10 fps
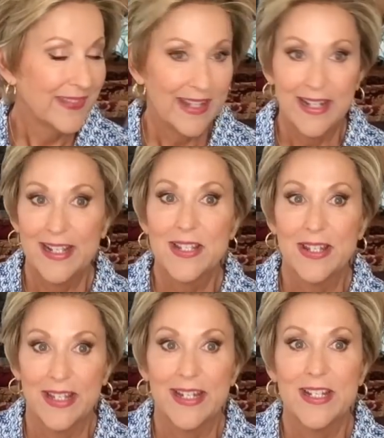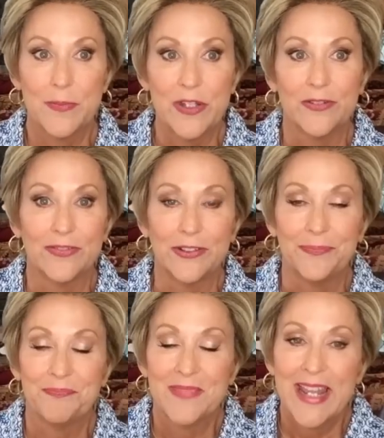It is, it is beautiful.
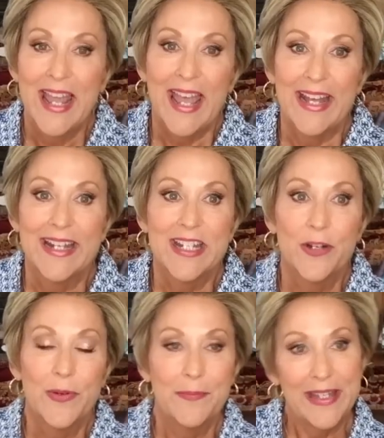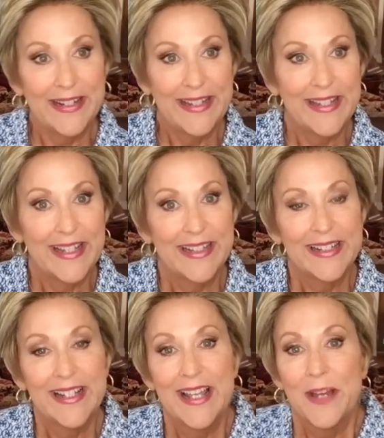And until we meet again,